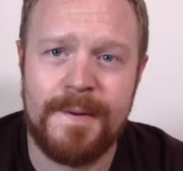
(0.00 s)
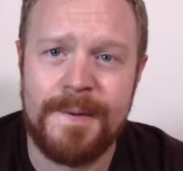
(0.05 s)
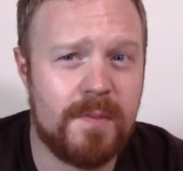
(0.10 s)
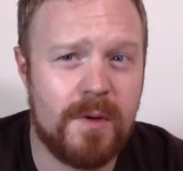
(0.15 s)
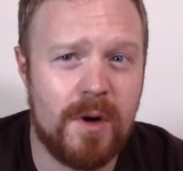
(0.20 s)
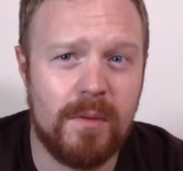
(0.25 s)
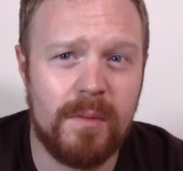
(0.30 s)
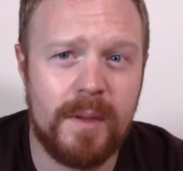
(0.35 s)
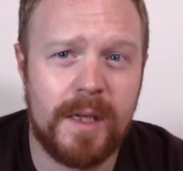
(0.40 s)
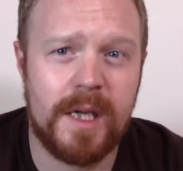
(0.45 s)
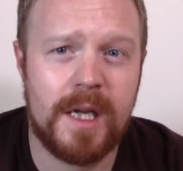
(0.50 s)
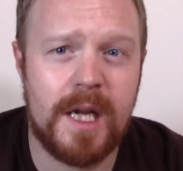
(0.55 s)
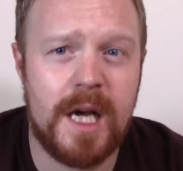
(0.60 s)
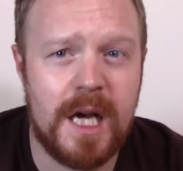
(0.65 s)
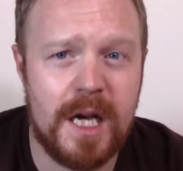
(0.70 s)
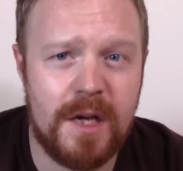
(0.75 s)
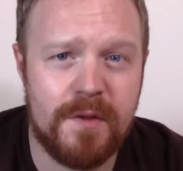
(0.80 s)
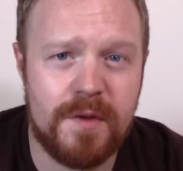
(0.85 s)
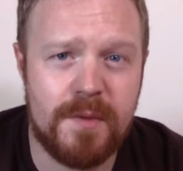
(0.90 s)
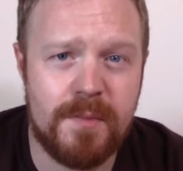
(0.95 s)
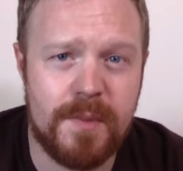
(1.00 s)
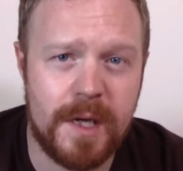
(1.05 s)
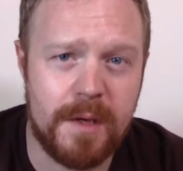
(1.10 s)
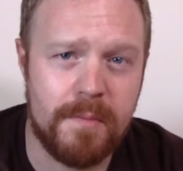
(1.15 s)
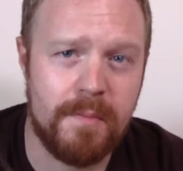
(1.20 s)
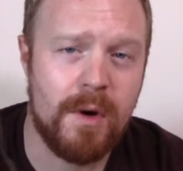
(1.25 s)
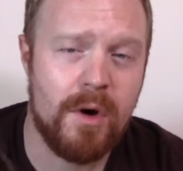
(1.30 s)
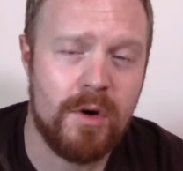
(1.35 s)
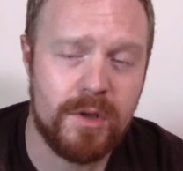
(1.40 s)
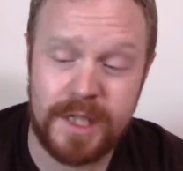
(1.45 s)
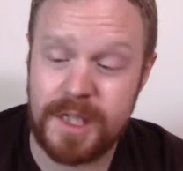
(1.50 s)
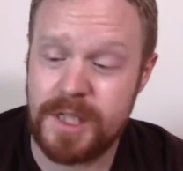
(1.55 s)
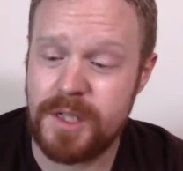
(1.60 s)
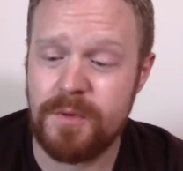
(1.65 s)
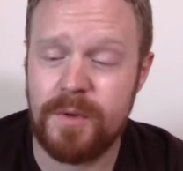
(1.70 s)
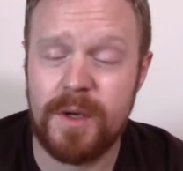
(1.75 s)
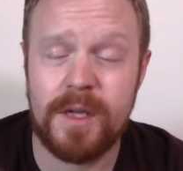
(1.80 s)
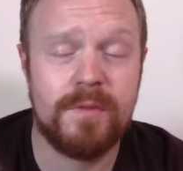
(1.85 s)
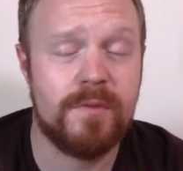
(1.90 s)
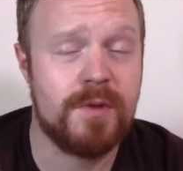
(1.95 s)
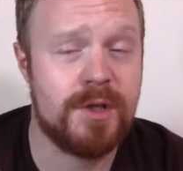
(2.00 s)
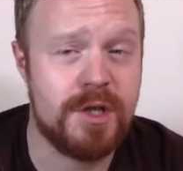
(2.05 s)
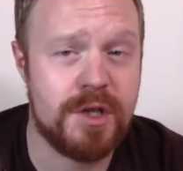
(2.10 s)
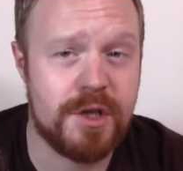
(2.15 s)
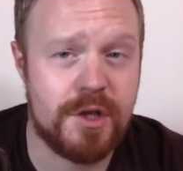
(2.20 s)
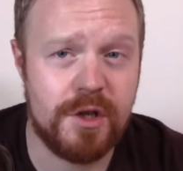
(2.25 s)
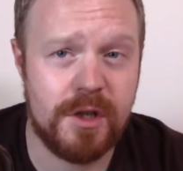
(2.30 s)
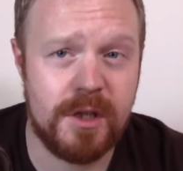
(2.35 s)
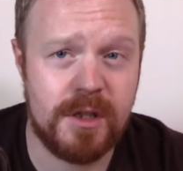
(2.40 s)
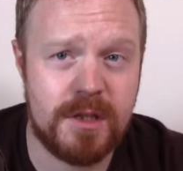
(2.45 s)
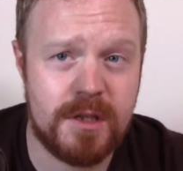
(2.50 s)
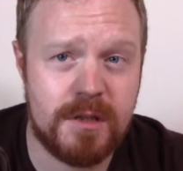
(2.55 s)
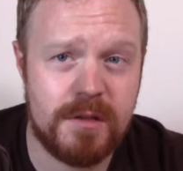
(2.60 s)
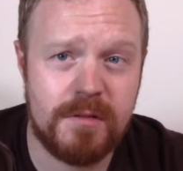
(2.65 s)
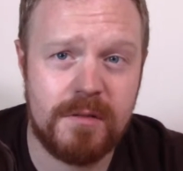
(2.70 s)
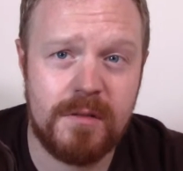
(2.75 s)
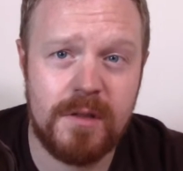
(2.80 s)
probably going to have a bit of body to it, which is good.